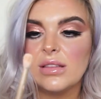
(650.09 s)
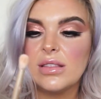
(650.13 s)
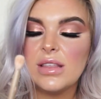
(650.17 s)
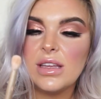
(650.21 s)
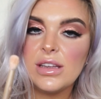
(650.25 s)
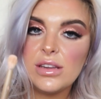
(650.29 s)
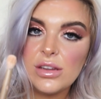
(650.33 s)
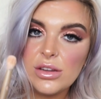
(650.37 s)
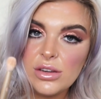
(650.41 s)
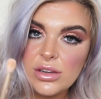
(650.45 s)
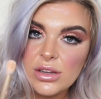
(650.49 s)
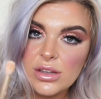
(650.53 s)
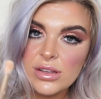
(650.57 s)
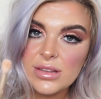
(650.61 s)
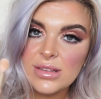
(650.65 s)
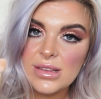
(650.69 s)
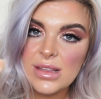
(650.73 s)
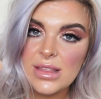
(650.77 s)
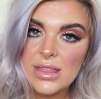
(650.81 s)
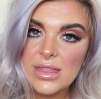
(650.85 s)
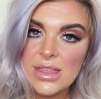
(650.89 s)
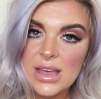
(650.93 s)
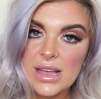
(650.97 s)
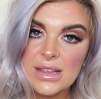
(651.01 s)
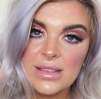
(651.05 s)
They do a
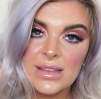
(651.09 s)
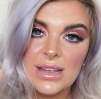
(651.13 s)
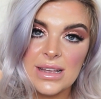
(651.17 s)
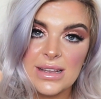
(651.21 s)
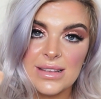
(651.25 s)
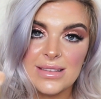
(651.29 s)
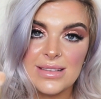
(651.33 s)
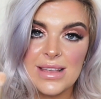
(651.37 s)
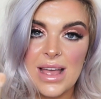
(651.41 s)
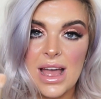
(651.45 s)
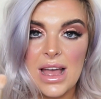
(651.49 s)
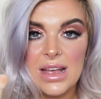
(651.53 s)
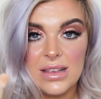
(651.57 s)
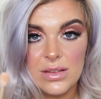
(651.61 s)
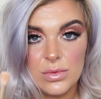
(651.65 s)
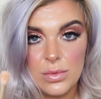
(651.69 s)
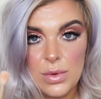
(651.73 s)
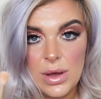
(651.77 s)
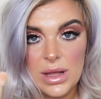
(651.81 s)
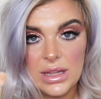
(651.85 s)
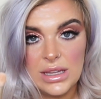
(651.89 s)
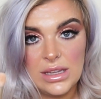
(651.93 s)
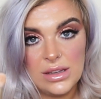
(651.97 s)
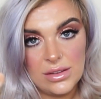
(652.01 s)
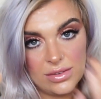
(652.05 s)
synthetic set as
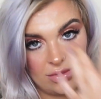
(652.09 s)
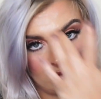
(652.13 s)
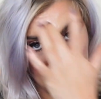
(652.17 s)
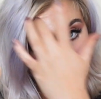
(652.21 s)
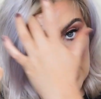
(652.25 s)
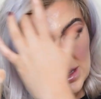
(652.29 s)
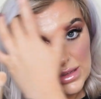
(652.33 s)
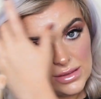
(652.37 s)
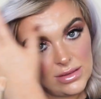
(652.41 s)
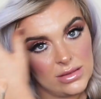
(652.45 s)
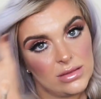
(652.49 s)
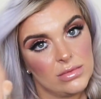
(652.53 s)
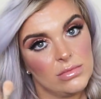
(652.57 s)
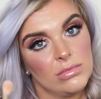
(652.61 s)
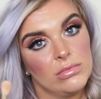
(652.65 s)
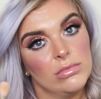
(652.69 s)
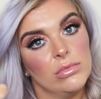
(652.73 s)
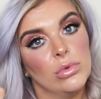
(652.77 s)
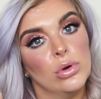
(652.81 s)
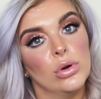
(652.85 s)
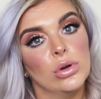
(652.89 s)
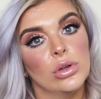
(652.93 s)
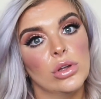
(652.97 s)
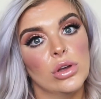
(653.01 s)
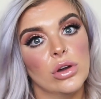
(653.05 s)
well if that's
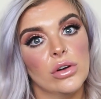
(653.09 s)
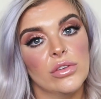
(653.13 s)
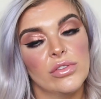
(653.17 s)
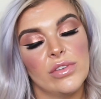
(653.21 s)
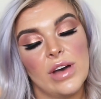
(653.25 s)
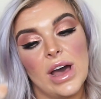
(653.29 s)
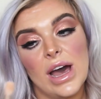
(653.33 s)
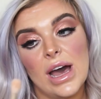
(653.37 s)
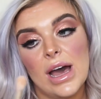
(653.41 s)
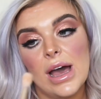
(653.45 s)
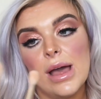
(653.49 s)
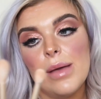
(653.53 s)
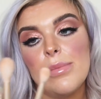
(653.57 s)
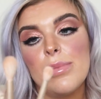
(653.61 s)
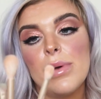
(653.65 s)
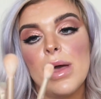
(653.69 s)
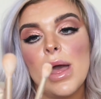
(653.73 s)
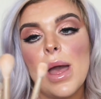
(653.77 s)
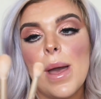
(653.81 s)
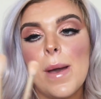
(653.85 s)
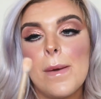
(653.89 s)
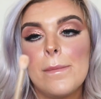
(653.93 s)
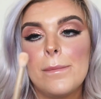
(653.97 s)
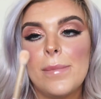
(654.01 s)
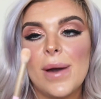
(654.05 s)
more your vibe,
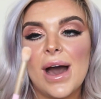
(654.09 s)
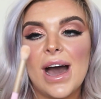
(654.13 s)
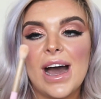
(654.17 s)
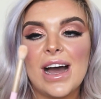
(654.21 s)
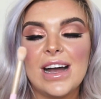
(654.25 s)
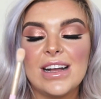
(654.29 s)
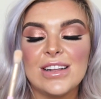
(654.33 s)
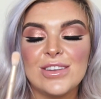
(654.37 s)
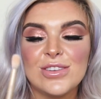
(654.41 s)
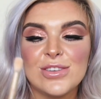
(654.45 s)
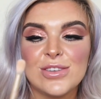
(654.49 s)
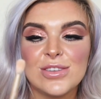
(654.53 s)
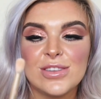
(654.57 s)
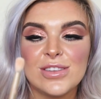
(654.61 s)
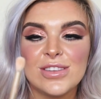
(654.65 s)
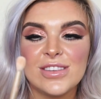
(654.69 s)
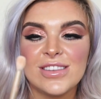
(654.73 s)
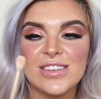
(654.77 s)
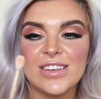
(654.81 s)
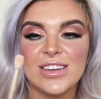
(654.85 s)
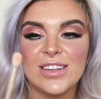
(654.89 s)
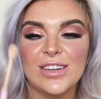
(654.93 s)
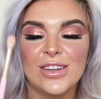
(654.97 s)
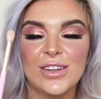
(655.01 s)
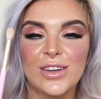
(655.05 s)
but I
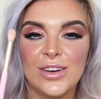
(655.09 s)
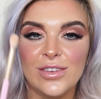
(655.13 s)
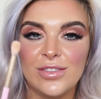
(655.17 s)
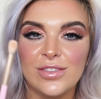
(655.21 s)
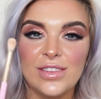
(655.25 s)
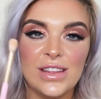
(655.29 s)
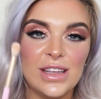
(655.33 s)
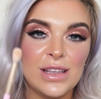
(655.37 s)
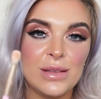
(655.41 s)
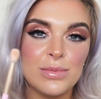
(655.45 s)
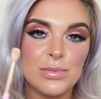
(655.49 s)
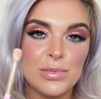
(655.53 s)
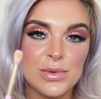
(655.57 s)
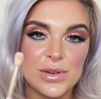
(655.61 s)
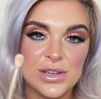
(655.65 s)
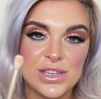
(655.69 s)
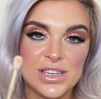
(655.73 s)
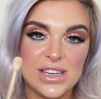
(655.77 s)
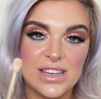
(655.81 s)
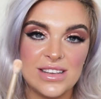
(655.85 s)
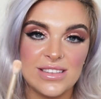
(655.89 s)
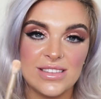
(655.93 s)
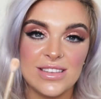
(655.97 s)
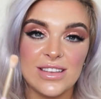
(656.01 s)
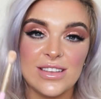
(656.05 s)
just love these brushes.